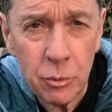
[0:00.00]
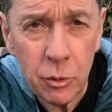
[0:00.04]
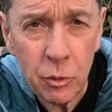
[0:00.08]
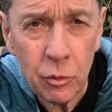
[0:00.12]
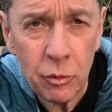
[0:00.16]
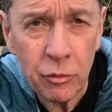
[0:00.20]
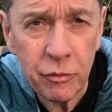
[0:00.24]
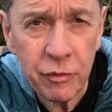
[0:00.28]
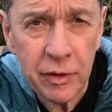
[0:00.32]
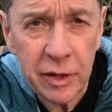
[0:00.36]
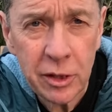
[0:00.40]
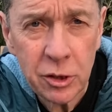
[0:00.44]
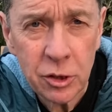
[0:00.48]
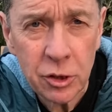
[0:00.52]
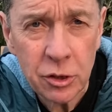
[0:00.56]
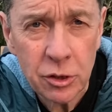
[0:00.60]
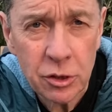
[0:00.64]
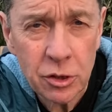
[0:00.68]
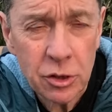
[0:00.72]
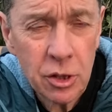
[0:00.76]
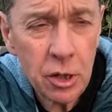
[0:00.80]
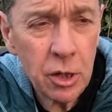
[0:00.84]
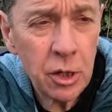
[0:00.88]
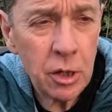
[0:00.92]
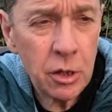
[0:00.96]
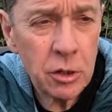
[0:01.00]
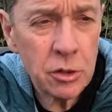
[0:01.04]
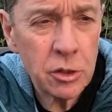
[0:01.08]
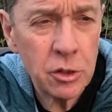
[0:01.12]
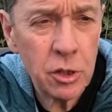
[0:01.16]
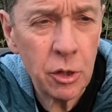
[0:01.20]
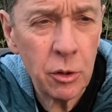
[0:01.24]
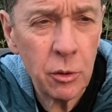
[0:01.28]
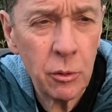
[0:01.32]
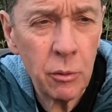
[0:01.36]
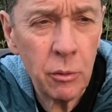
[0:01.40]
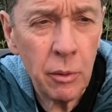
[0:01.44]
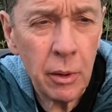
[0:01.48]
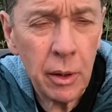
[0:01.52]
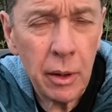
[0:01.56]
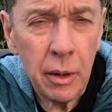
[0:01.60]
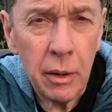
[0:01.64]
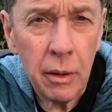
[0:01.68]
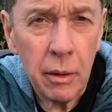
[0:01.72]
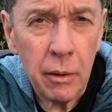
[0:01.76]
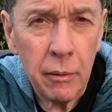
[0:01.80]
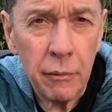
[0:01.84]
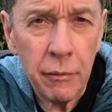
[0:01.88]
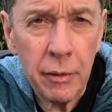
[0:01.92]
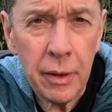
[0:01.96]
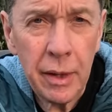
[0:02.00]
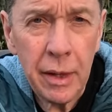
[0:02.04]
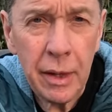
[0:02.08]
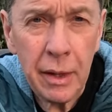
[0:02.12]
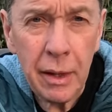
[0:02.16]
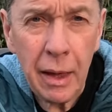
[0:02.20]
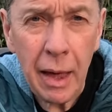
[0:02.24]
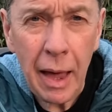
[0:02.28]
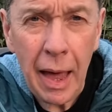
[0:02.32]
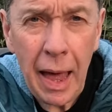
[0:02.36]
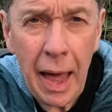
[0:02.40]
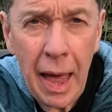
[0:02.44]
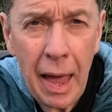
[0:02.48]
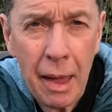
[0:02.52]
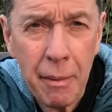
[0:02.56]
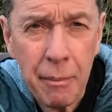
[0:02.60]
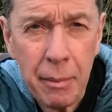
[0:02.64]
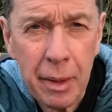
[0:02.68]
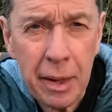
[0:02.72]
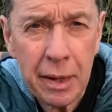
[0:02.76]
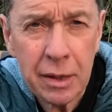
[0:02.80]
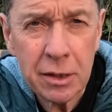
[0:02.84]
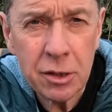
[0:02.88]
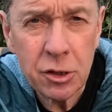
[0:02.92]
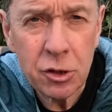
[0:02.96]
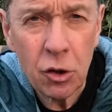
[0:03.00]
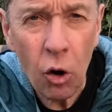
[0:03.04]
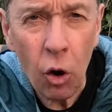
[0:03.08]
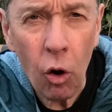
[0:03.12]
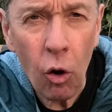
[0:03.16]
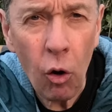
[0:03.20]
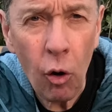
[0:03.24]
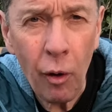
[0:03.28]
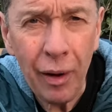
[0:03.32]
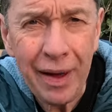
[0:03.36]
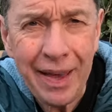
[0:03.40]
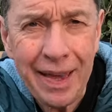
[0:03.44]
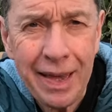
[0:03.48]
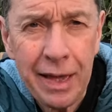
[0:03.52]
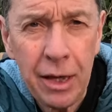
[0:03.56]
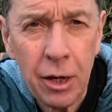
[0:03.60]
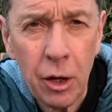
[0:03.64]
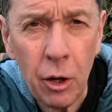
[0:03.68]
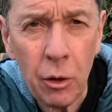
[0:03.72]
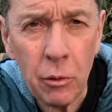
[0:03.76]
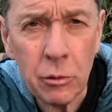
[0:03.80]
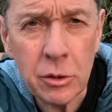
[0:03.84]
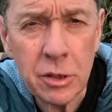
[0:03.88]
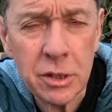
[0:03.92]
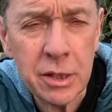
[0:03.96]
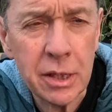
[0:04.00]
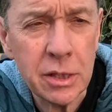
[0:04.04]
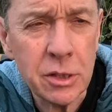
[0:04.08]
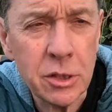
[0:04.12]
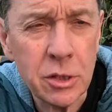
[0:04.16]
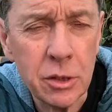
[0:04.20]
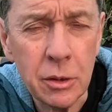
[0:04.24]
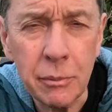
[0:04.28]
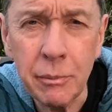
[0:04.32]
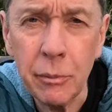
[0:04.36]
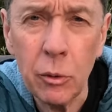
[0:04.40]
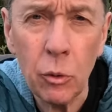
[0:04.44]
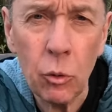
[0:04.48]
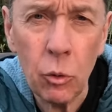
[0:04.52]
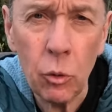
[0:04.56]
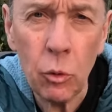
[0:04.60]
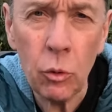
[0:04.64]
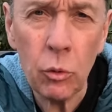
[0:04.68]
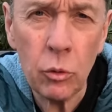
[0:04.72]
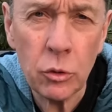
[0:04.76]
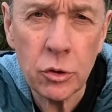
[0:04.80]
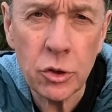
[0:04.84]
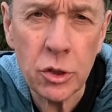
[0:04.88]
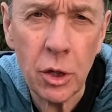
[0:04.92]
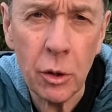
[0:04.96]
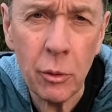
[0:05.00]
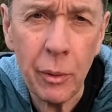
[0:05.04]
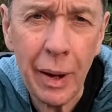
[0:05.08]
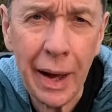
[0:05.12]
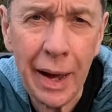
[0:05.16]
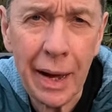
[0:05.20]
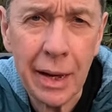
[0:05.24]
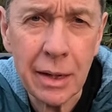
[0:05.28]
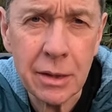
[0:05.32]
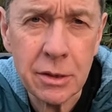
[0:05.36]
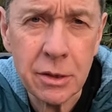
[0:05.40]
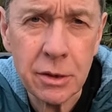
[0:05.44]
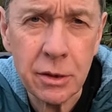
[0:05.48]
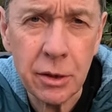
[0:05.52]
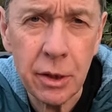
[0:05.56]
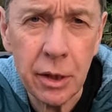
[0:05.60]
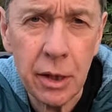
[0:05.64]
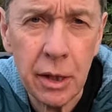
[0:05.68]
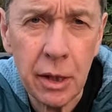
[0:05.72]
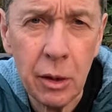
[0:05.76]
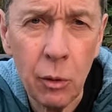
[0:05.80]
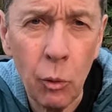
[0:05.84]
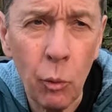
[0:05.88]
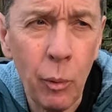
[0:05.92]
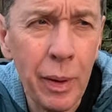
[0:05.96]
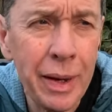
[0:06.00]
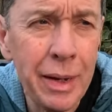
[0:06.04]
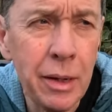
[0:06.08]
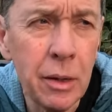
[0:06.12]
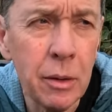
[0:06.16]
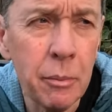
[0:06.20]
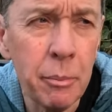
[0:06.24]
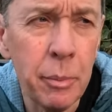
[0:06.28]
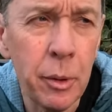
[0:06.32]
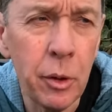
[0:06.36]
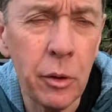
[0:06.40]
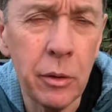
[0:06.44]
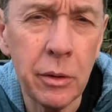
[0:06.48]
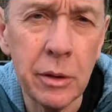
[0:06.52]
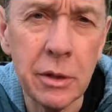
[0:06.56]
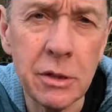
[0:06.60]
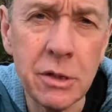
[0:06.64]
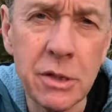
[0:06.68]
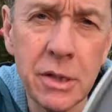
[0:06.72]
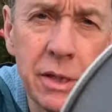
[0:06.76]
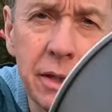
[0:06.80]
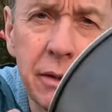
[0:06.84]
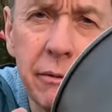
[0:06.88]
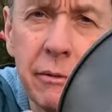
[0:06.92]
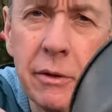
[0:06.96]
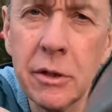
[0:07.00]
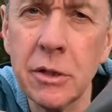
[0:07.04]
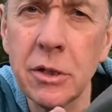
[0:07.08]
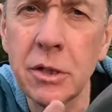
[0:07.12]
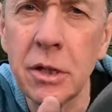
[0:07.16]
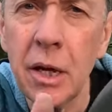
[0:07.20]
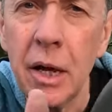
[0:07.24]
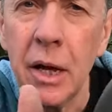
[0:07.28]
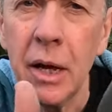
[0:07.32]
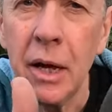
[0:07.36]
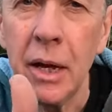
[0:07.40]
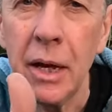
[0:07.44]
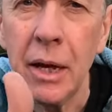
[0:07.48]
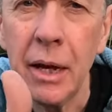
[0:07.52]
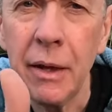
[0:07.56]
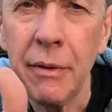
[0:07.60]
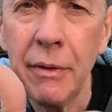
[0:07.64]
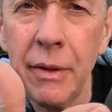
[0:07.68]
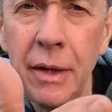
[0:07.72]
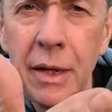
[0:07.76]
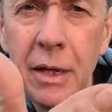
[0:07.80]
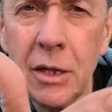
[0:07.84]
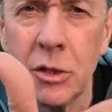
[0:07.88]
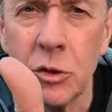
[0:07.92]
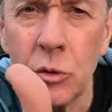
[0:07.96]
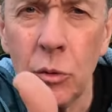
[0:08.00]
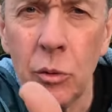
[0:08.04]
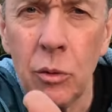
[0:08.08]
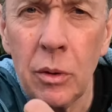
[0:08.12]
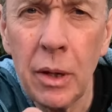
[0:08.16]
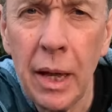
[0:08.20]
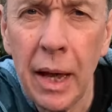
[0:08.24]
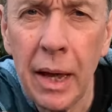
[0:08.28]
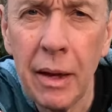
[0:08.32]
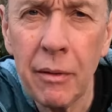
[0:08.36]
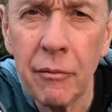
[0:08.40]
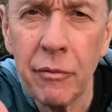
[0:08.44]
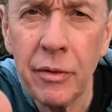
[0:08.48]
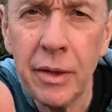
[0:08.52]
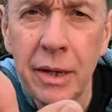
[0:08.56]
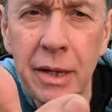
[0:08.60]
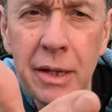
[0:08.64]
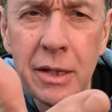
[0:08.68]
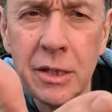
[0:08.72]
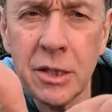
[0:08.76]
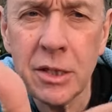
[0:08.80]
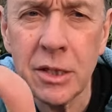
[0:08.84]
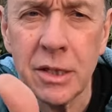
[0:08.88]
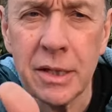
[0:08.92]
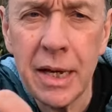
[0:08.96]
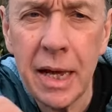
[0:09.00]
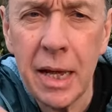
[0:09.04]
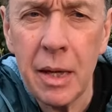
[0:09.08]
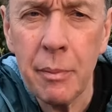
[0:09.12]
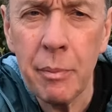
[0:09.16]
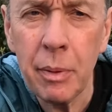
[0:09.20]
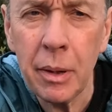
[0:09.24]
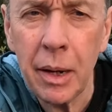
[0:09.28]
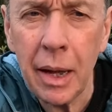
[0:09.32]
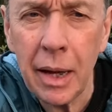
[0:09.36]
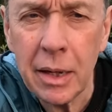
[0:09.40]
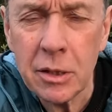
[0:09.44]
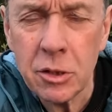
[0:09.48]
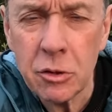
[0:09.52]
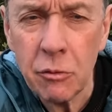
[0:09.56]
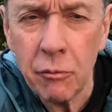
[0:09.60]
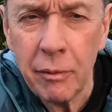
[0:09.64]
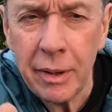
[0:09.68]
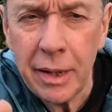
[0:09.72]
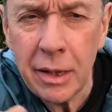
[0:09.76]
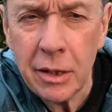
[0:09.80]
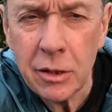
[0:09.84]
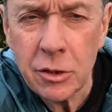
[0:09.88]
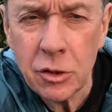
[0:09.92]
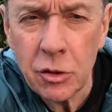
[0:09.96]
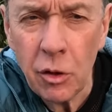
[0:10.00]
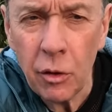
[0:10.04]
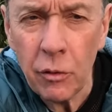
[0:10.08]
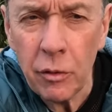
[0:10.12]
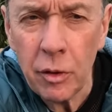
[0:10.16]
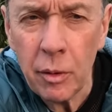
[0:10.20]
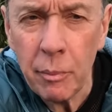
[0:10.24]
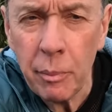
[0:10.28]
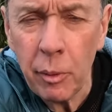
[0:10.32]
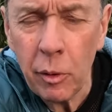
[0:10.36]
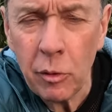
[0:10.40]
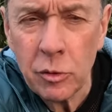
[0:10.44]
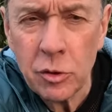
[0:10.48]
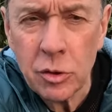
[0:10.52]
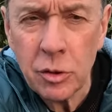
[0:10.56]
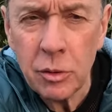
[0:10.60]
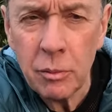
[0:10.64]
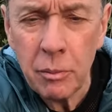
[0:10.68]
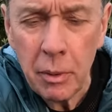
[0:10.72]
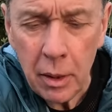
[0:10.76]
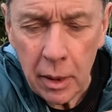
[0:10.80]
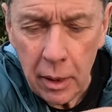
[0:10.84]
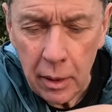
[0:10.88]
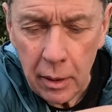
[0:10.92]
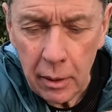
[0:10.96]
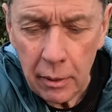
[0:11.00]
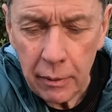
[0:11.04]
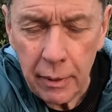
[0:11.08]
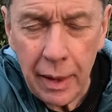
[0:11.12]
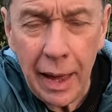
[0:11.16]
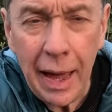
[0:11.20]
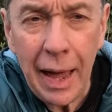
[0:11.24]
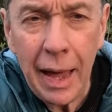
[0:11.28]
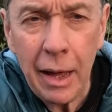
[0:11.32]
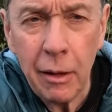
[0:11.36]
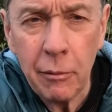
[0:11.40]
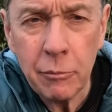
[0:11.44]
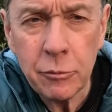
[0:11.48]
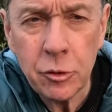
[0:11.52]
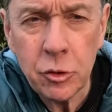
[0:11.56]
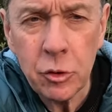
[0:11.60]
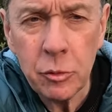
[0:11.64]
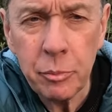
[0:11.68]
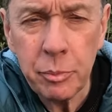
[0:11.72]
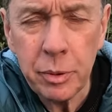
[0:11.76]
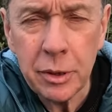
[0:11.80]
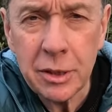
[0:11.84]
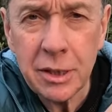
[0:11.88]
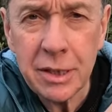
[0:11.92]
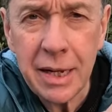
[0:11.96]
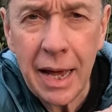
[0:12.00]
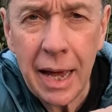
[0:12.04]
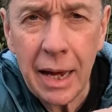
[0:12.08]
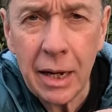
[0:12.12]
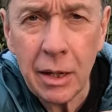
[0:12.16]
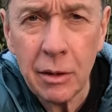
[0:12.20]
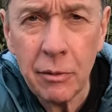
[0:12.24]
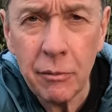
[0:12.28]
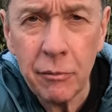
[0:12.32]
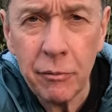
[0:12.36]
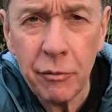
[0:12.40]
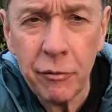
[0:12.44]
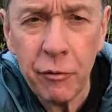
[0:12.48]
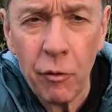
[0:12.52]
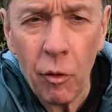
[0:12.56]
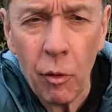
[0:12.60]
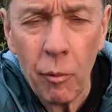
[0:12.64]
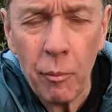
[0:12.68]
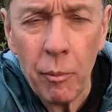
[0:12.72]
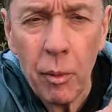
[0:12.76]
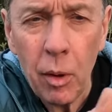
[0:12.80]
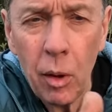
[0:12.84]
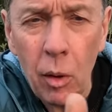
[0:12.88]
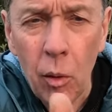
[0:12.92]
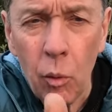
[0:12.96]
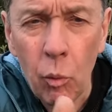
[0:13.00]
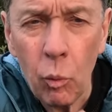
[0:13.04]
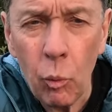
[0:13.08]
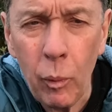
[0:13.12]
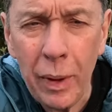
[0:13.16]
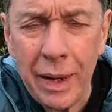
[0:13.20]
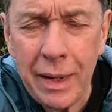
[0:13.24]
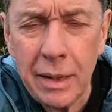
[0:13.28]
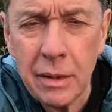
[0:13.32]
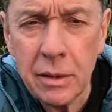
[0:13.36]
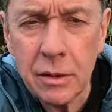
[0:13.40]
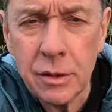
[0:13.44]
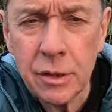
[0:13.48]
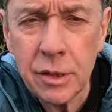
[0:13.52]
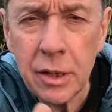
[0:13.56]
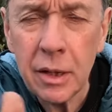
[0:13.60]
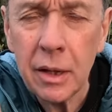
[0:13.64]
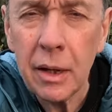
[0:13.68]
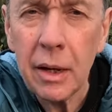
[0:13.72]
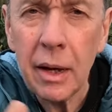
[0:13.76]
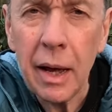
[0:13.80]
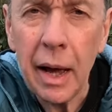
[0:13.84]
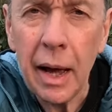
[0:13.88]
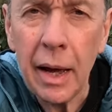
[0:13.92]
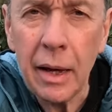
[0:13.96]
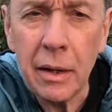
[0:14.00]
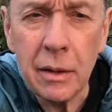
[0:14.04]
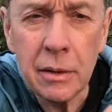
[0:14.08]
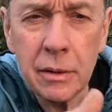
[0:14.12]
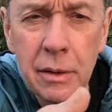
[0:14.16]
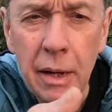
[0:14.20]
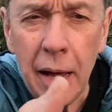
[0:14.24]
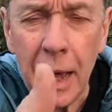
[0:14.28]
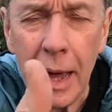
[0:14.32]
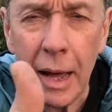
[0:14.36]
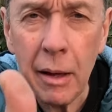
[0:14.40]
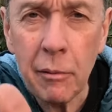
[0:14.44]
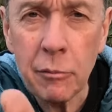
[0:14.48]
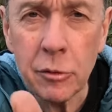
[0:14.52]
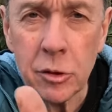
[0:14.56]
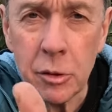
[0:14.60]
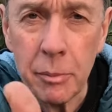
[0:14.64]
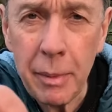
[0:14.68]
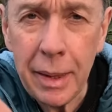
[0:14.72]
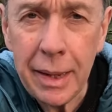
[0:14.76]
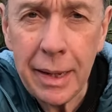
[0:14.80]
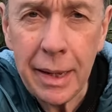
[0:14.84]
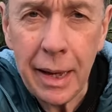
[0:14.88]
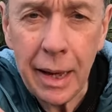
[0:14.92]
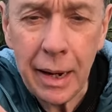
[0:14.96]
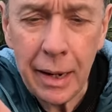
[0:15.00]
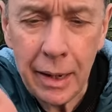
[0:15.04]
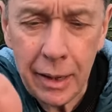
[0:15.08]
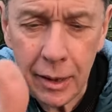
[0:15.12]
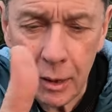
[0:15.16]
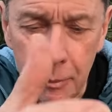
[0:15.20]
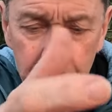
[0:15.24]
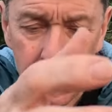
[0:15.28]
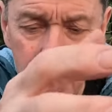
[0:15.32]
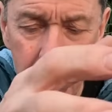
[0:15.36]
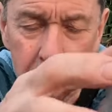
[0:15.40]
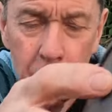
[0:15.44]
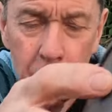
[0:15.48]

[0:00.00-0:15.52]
more features. So the MSR ecosystem also has the wind burner series, and these all have the stabilizer rings on the bottom that help to protect from wind and help to make it a little bit